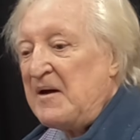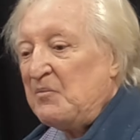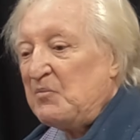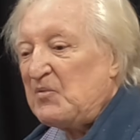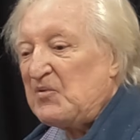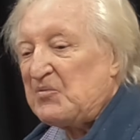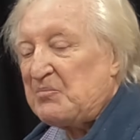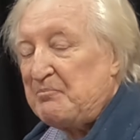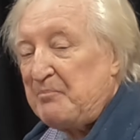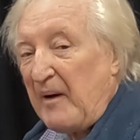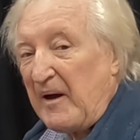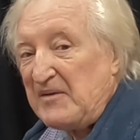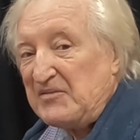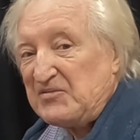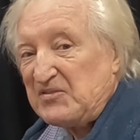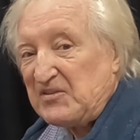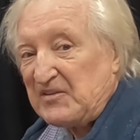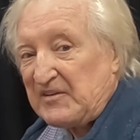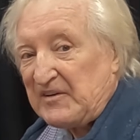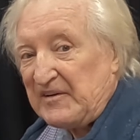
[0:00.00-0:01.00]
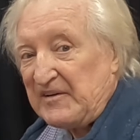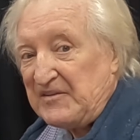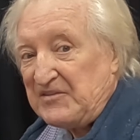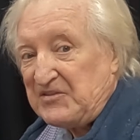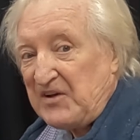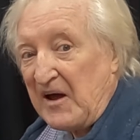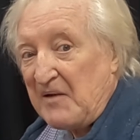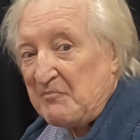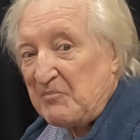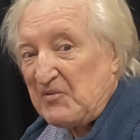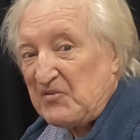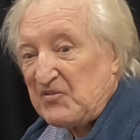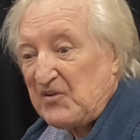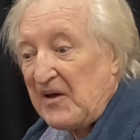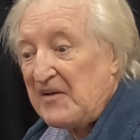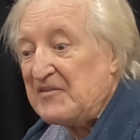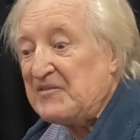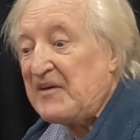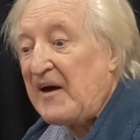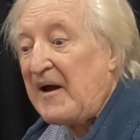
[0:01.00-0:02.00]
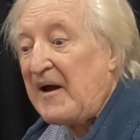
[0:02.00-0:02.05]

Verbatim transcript: it was basically 10%